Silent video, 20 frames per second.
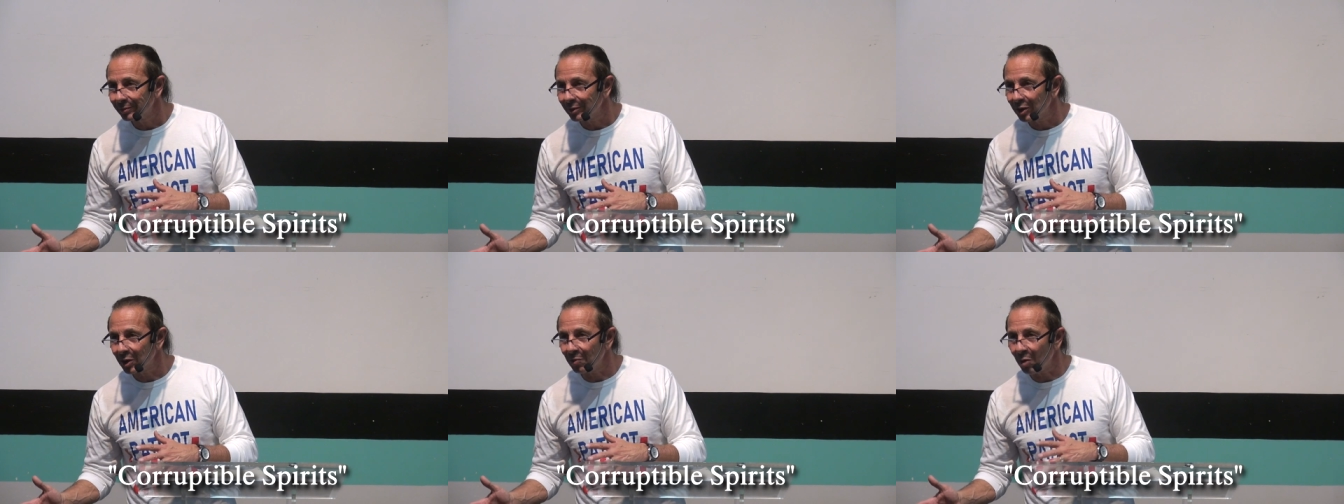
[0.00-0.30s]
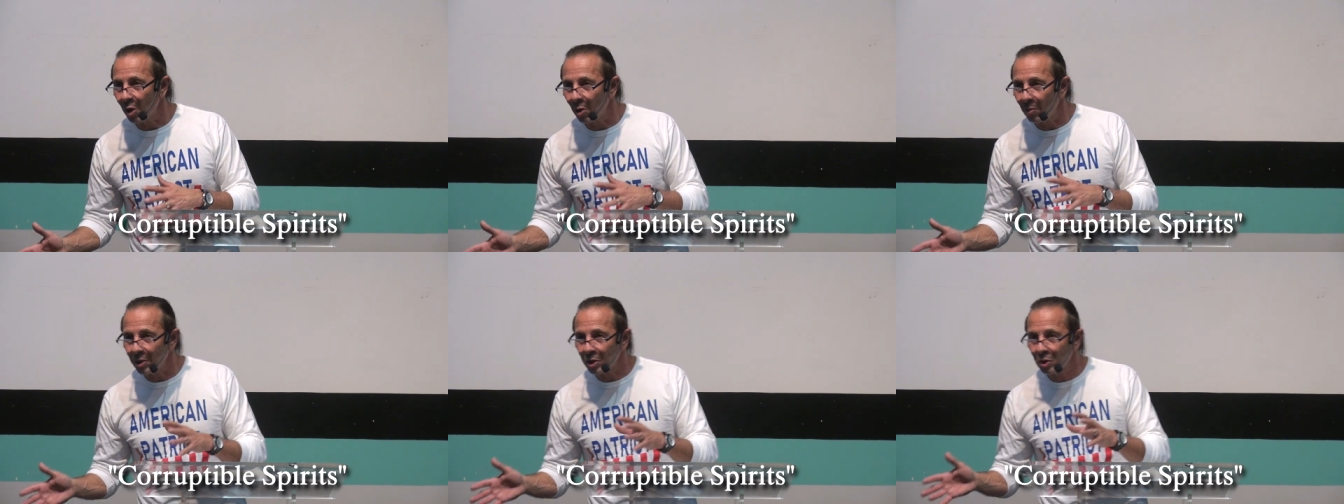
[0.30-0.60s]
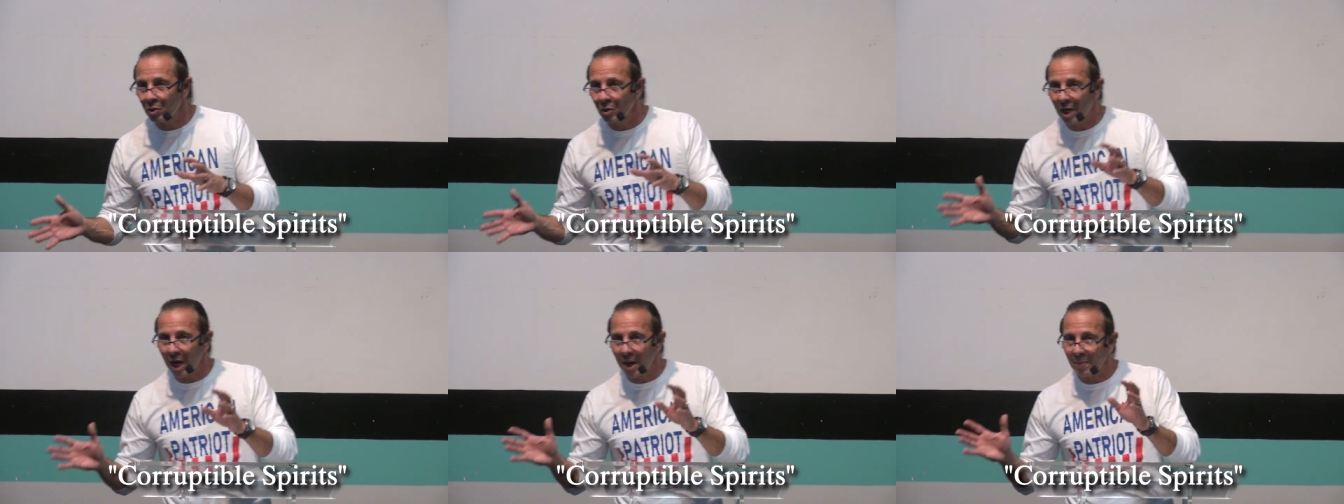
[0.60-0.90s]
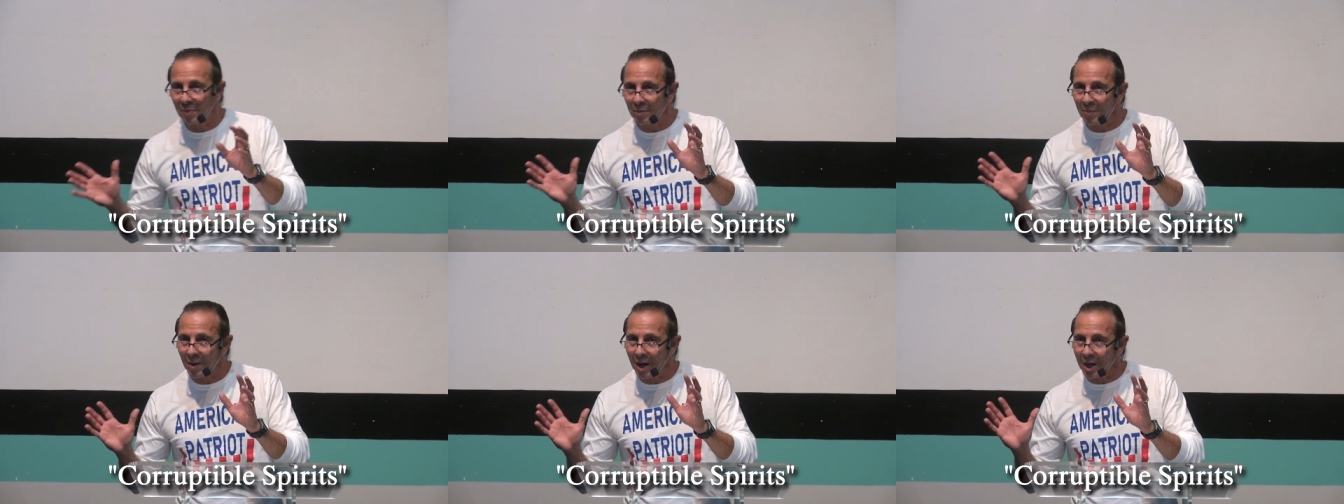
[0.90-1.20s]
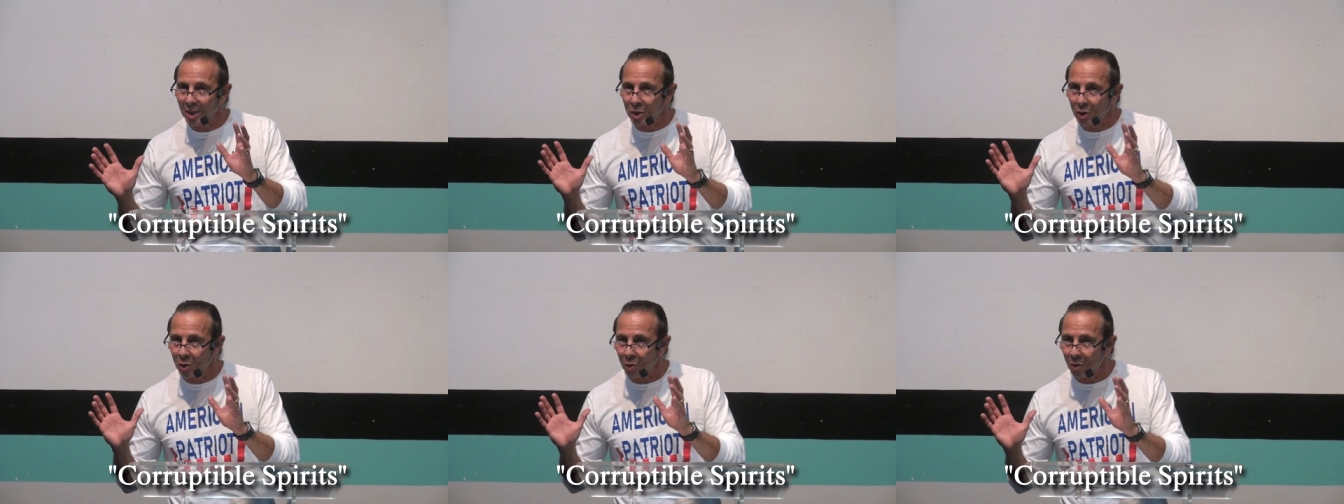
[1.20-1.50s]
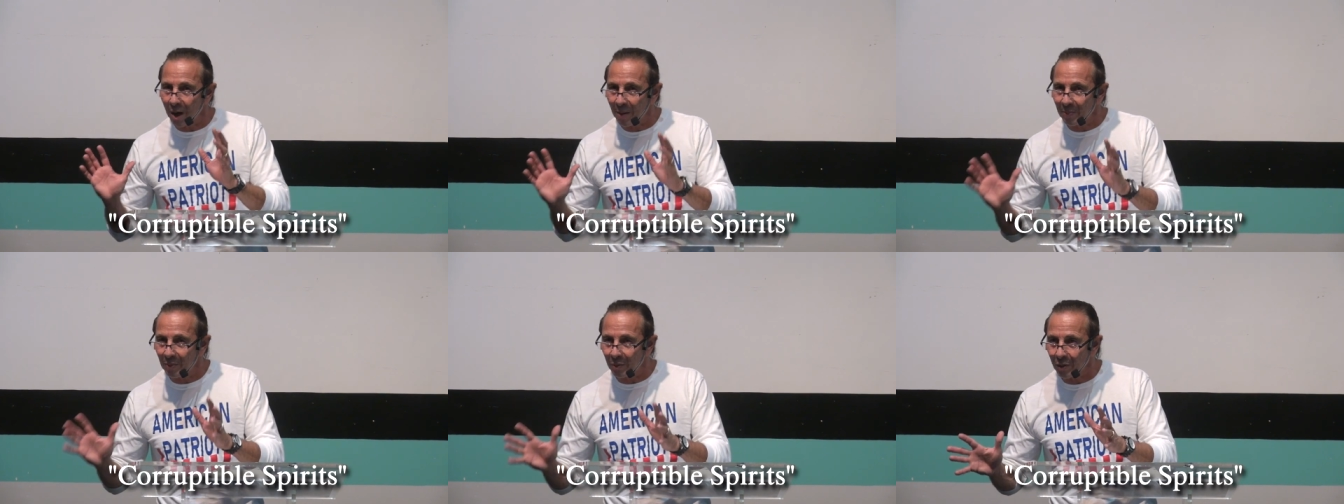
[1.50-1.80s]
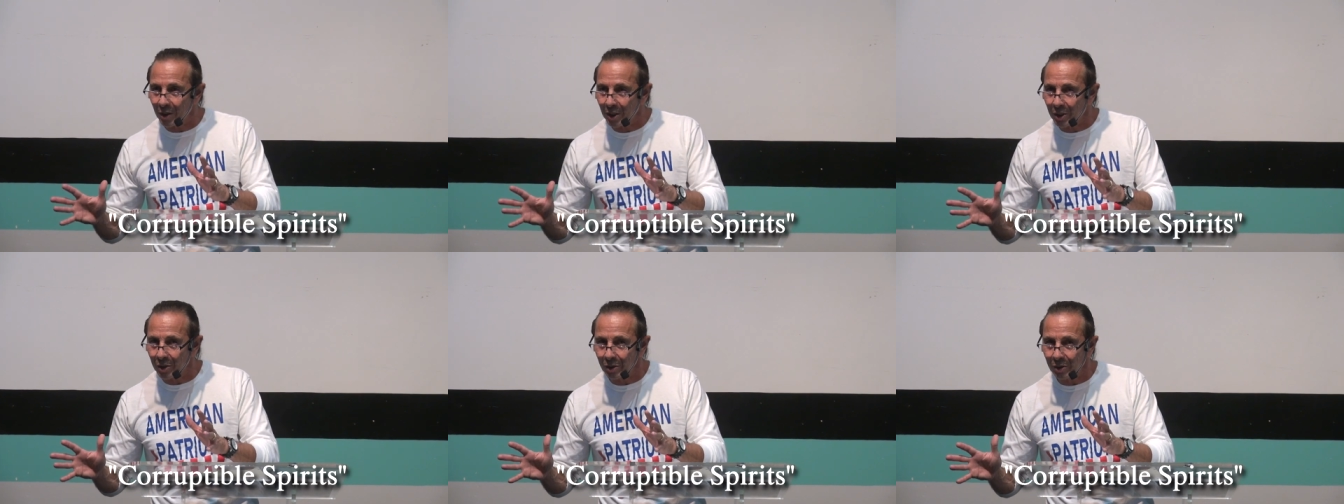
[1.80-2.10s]
The moment you compromise
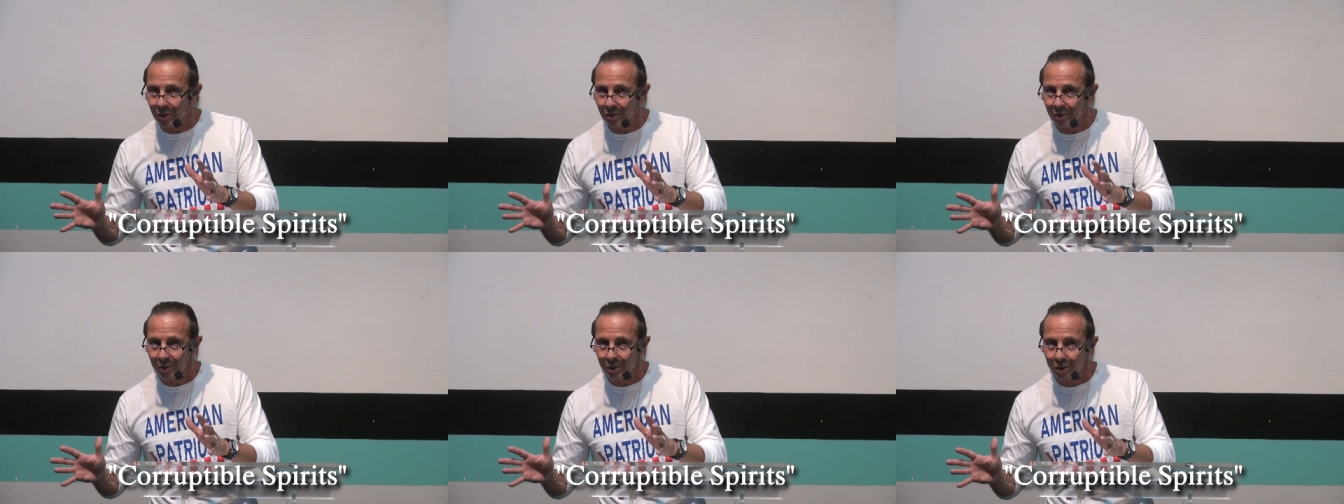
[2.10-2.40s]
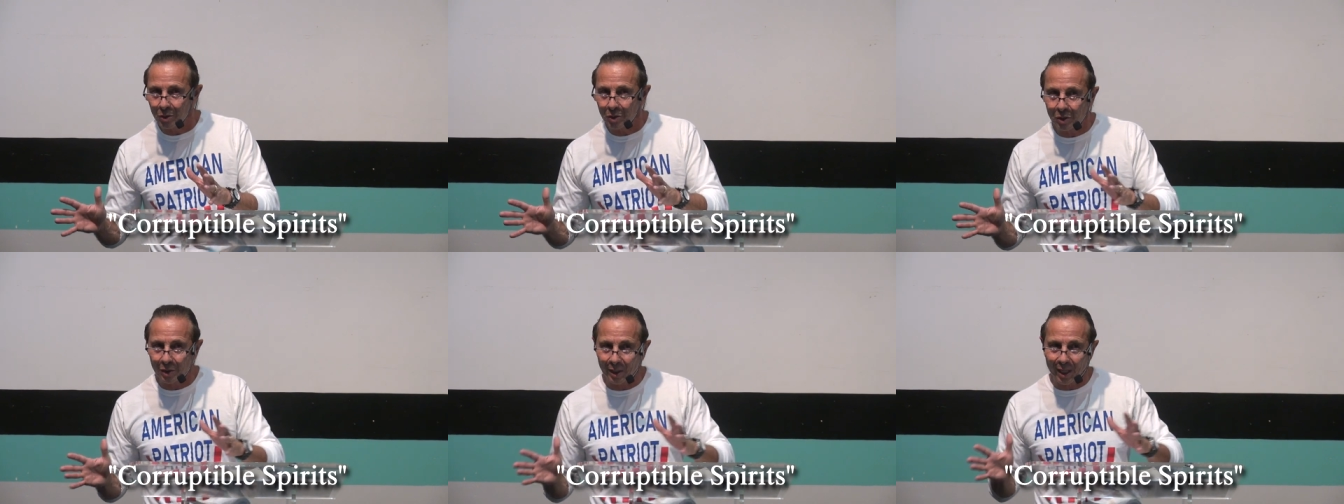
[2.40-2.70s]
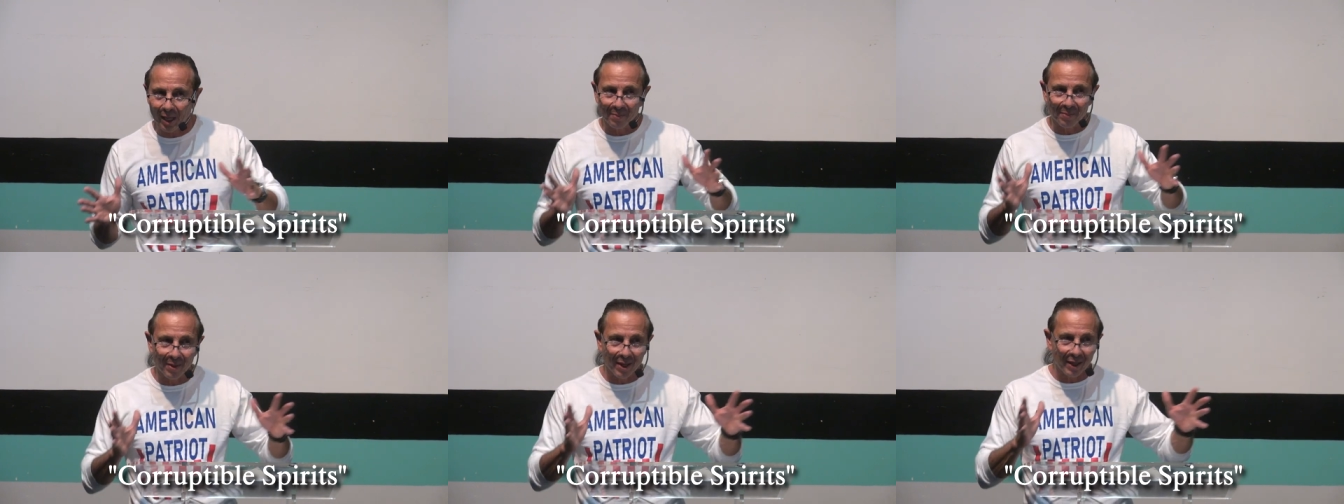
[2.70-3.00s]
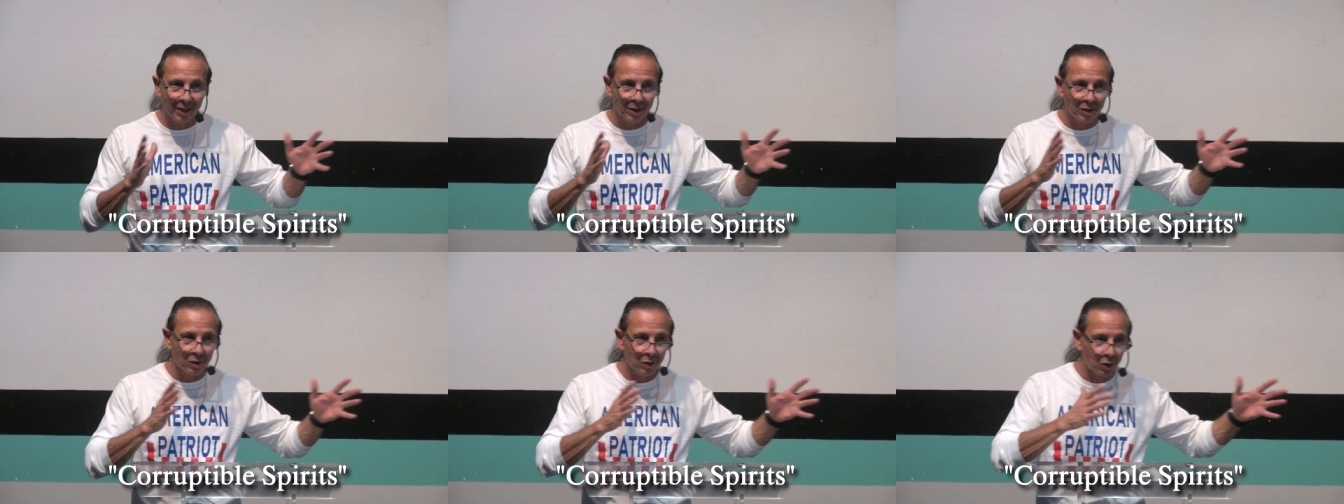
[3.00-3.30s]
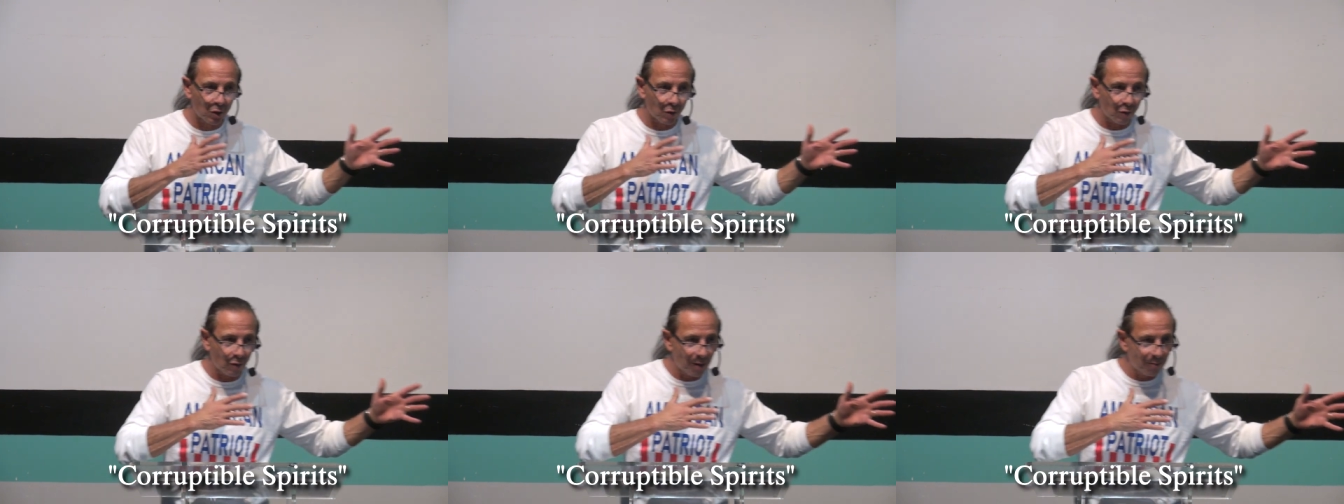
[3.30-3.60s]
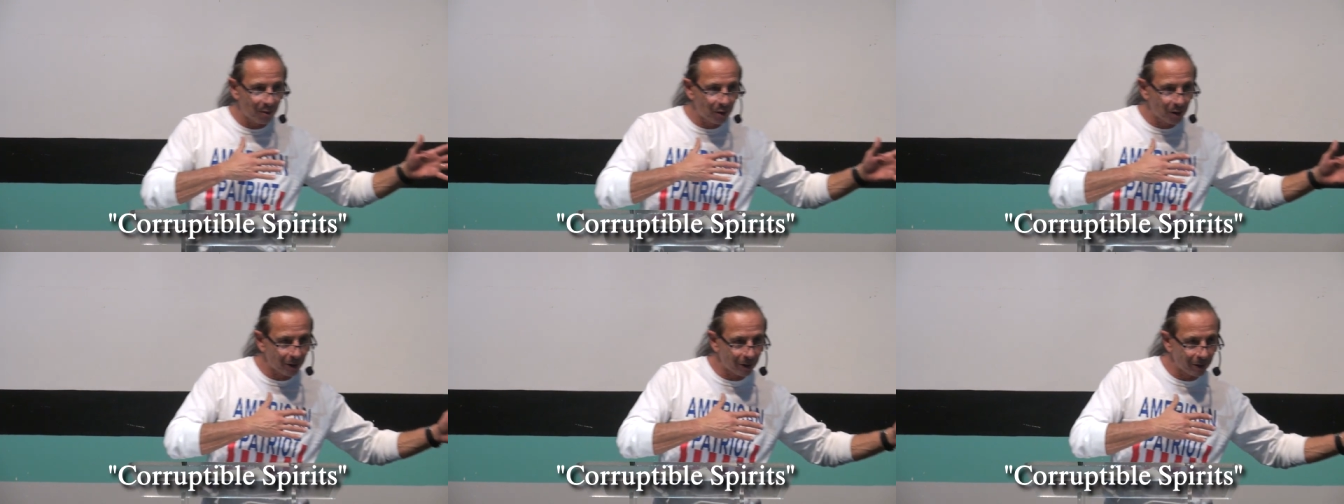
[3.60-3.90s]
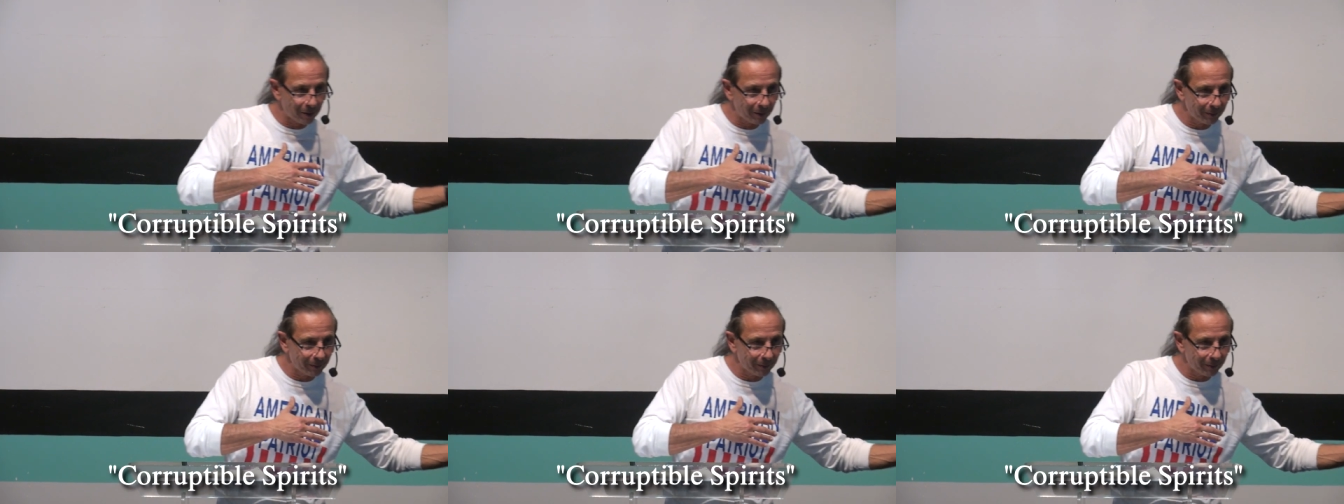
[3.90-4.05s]
cooperation, you slide back into corruption.